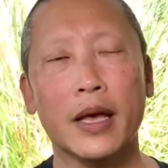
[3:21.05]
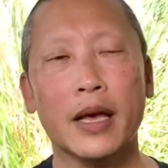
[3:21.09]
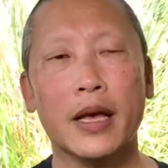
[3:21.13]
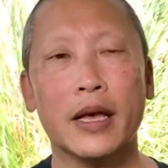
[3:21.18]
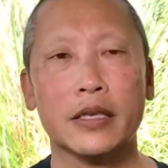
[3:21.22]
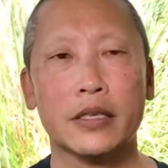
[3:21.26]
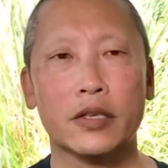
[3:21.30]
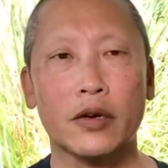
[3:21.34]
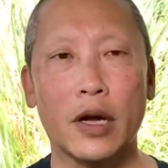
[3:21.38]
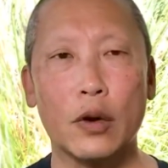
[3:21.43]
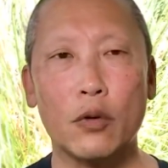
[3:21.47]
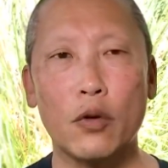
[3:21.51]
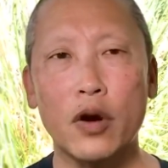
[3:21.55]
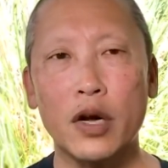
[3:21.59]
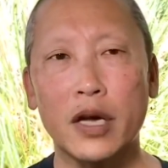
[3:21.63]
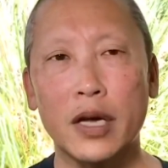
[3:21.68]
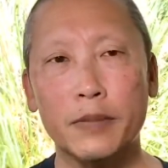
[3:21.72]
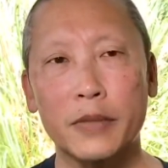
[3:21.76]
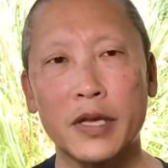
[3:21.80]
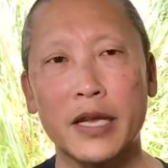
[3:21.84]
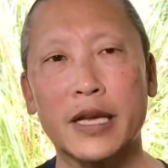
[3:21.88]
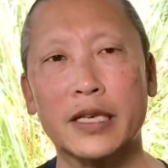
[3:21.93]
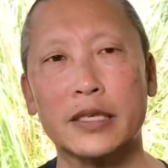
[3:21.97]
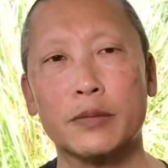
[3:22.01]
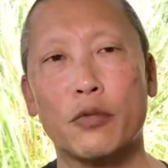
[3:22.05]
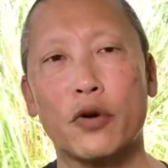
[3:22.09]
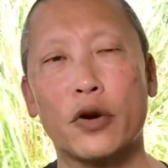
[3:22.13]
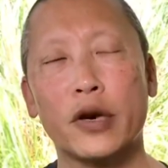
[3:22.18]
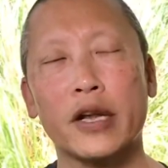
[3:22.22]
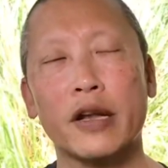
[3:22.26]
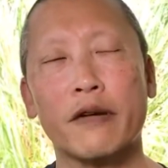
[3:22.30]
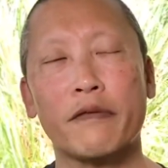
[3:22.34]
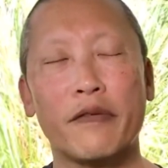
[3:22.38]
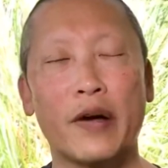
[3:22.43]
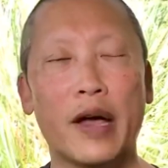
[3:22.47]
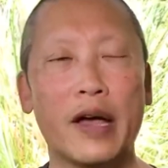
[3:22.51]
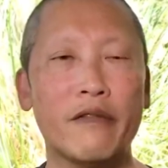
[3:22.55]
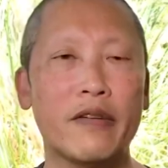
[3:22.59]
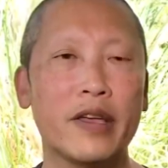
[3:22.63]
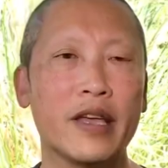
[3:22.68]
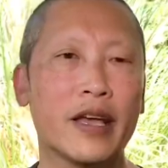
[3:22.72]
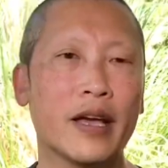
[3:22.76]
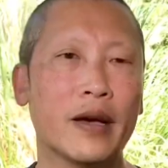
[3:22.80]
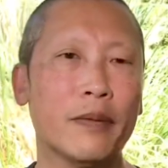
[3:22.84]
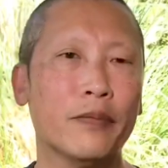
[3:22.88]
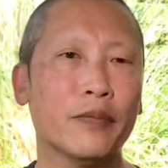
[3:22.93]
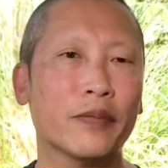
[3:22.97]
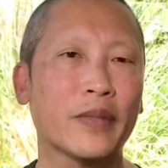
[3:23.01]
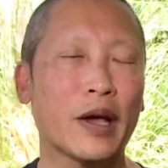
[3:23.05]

So I woke up the next morning at 5 a.m.